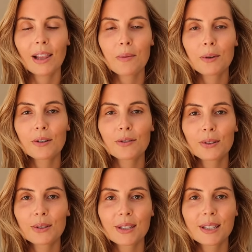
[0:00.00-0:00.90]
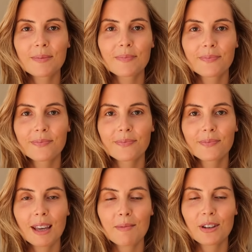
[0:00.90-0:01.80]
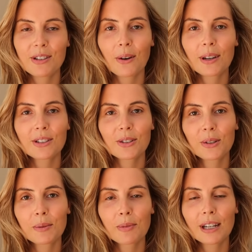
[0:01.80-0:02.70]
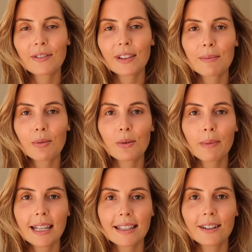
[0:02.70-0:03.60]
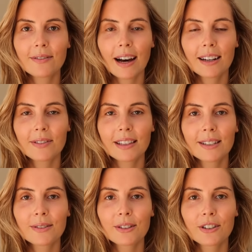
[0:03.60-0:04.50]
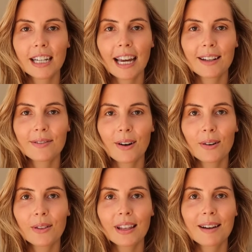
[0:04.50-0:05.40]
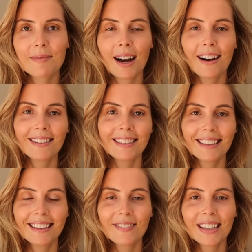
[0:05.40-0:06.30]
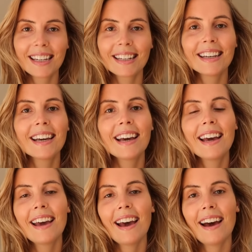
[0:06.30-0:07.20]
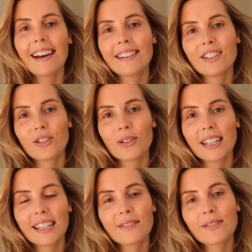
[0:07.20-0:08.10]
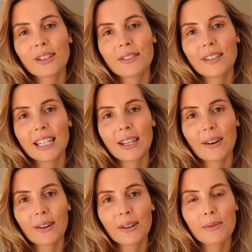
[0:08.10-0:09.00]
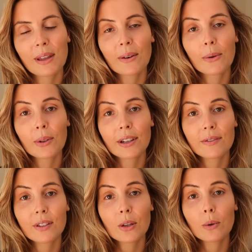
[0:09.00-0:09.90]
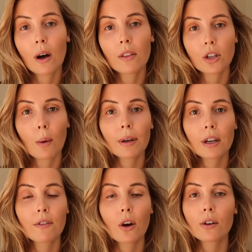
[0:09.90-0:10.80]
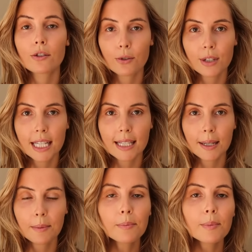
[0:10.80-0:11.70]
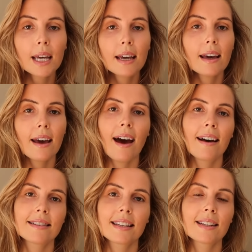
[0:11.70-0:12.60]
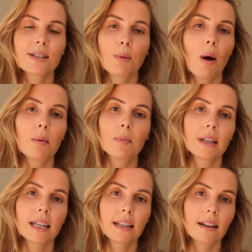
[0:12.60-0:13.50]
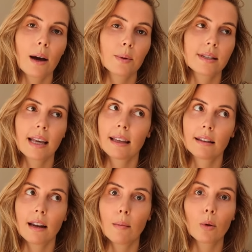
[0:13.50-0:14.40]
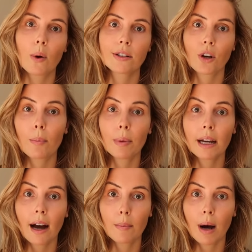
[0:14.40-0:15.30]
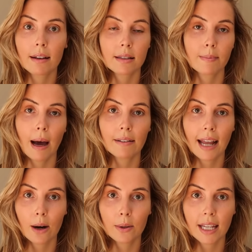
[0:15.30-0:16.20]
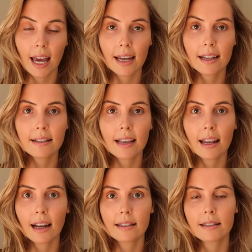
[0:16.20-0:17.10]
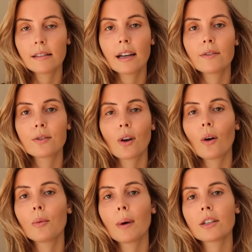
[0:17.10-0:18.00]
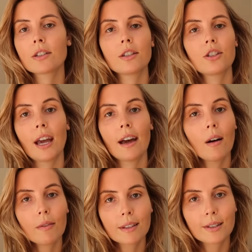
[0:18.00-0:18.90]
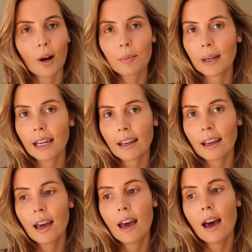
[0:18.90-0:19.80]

Hello beautifuls. I'm just going to briefly pull myself out of a little creative hole that I'm currently living in and tune in for a video with all of you on the topic of hirsutism as it's probably, I would say, the number one topic I'm asked about nowadays and I still have so much to share on this topic,